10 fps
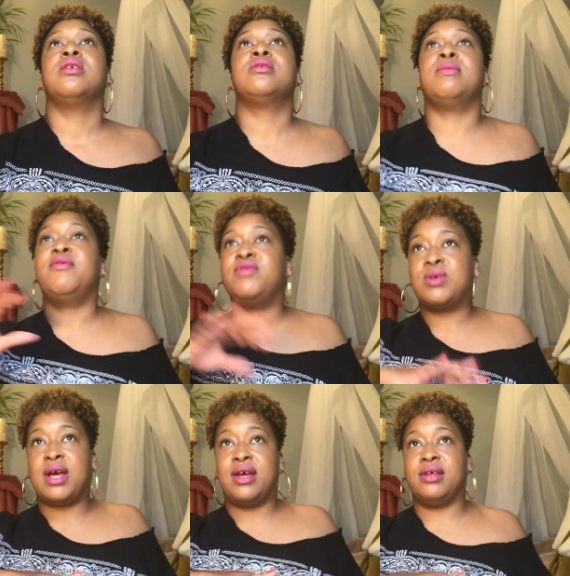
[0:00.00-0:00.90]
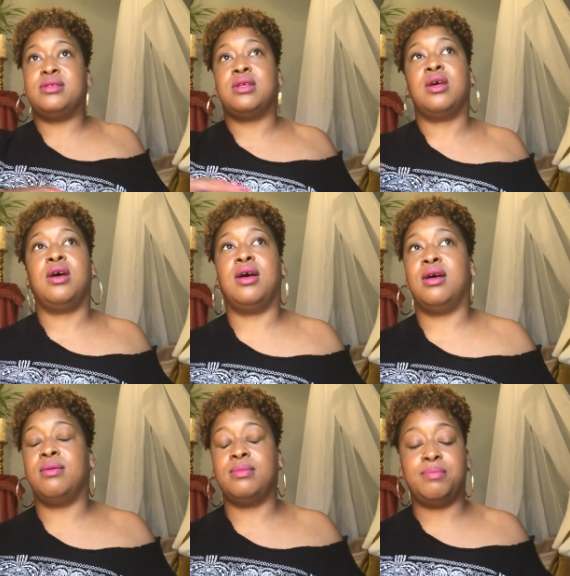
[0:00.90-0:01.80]
Some of you guys,
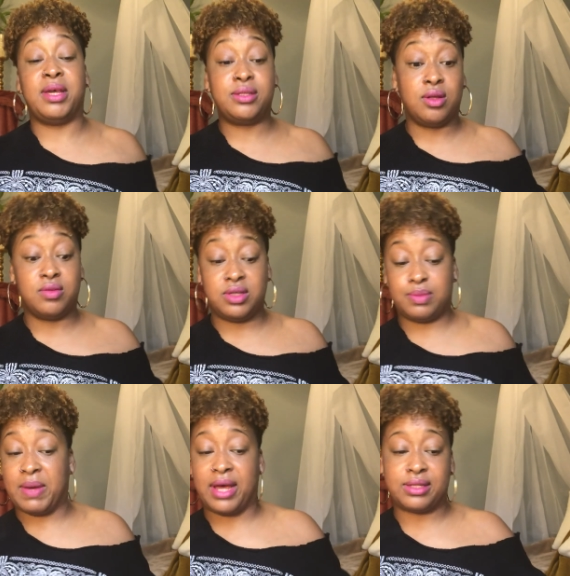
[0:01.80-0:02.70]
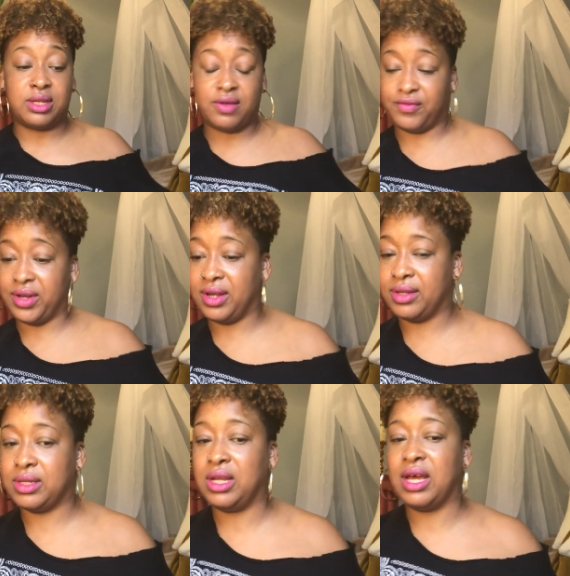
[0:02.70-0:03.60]
um, based on these past love
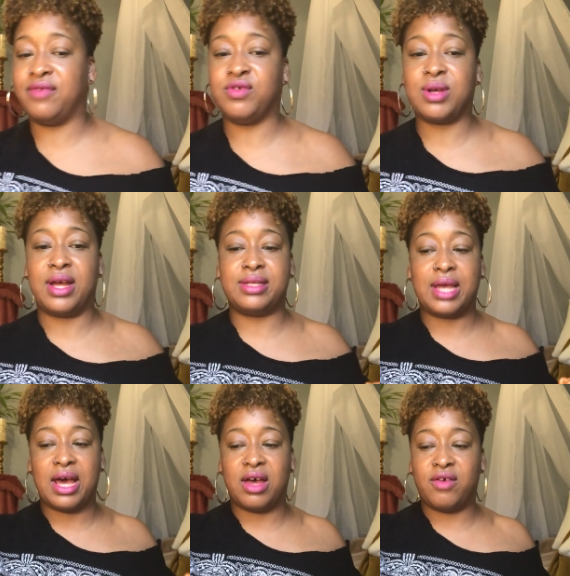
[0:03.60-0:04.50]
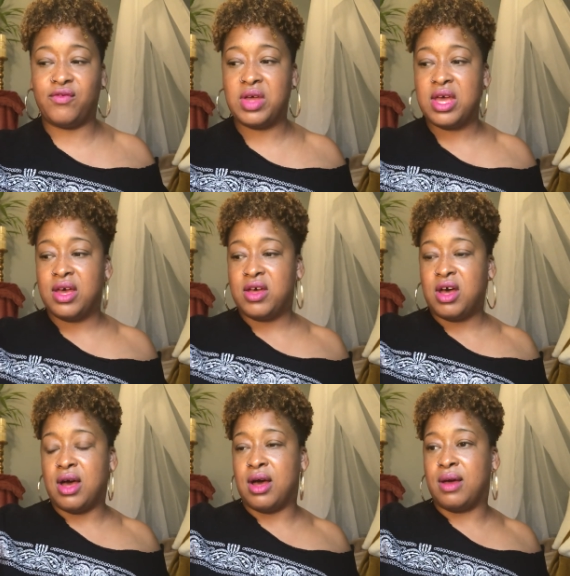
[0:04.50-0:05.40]
readings, a lot of you guys have
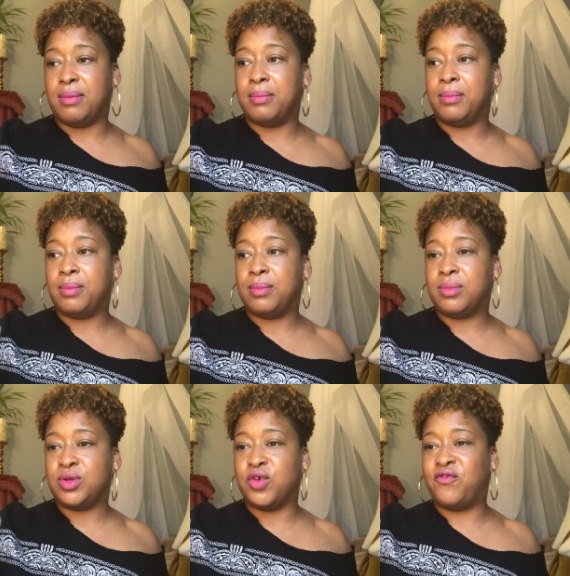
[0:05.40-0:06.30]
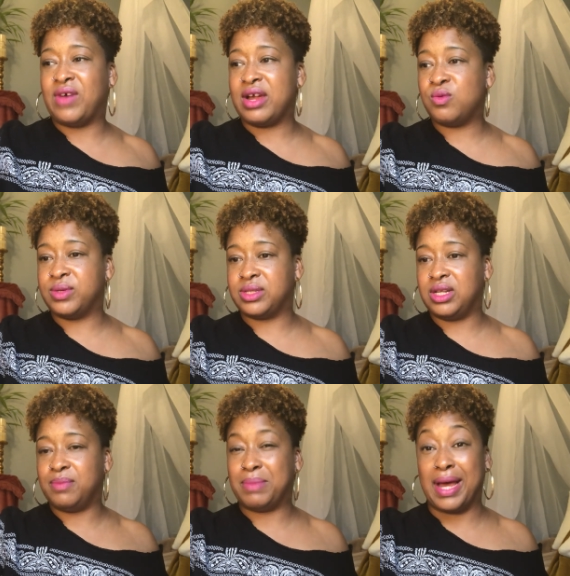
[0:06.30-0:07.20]
um, your fire was
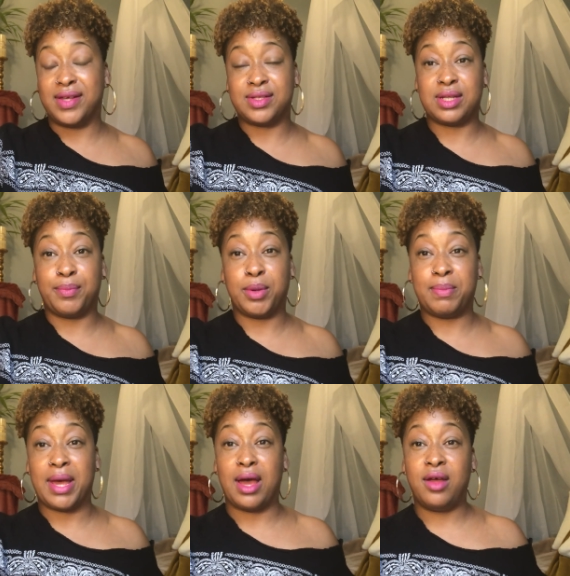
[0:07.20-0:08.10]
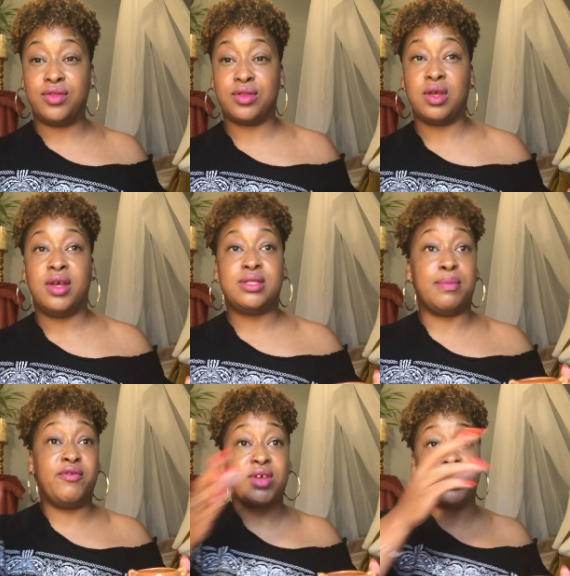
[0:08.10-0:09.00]
lit by a separate path
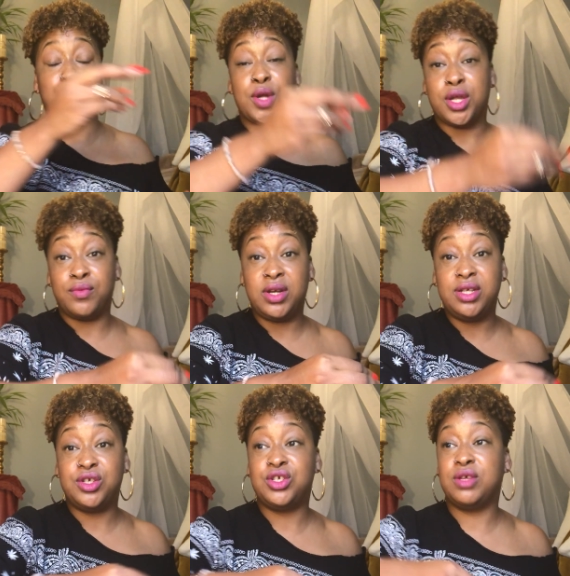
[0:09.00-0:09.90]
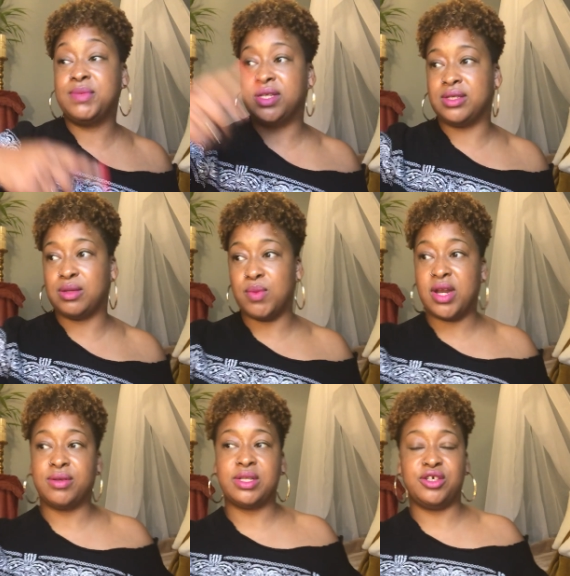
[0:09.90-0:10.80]
some of you guys were in relationships and
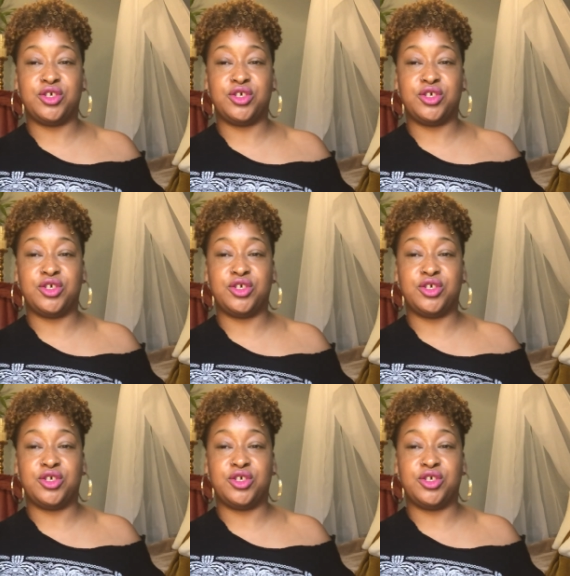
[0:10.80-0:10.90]
someone else